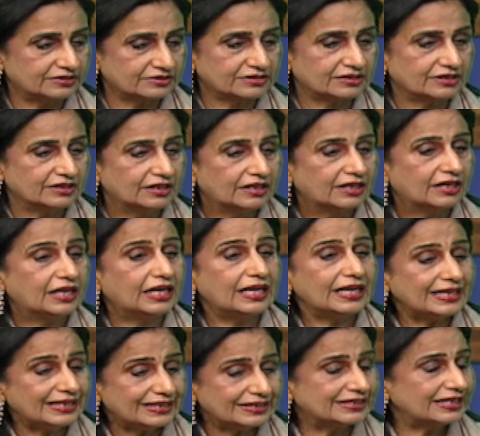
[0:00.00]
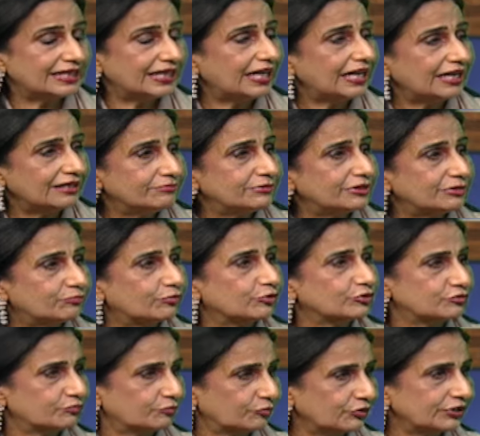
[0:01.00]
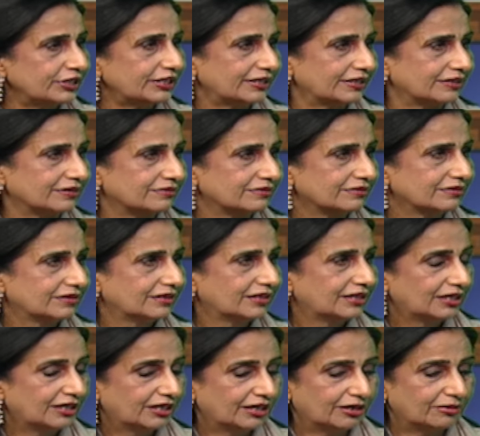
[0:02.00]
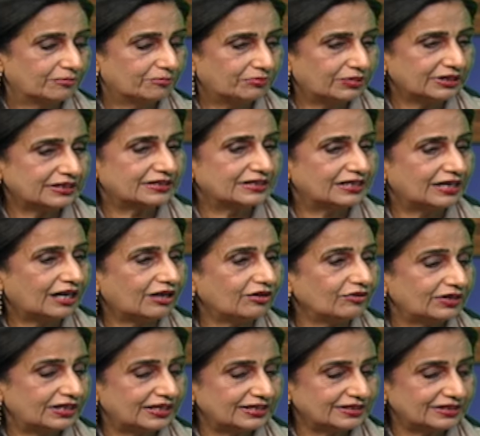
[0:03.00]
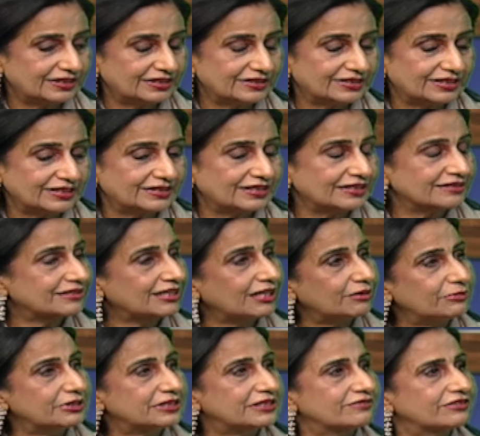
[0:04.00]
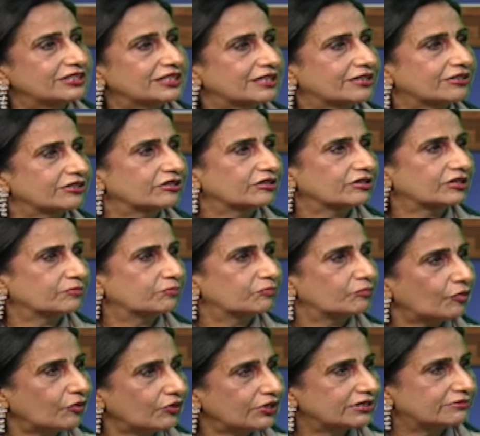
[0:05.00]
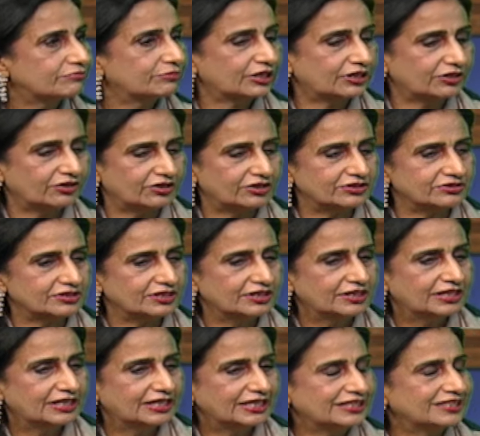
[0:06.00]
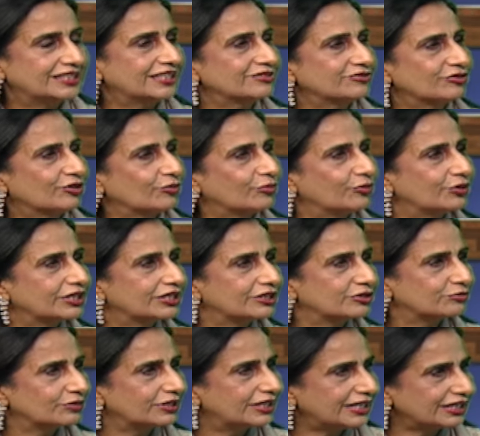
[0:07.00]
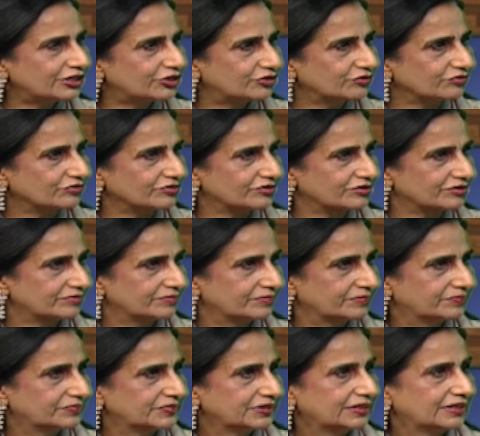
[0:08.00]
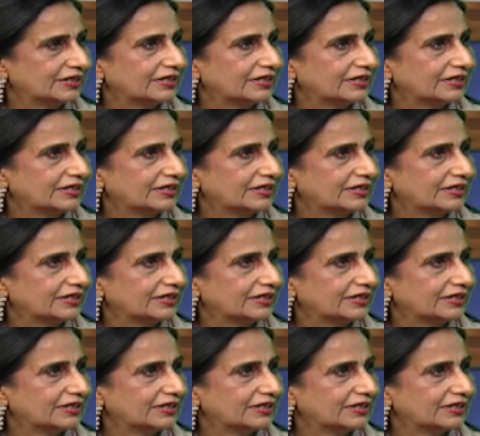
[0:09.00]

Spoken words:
is. They had been postponing it, but now, and it has come at a very critical point because India is now going into elections.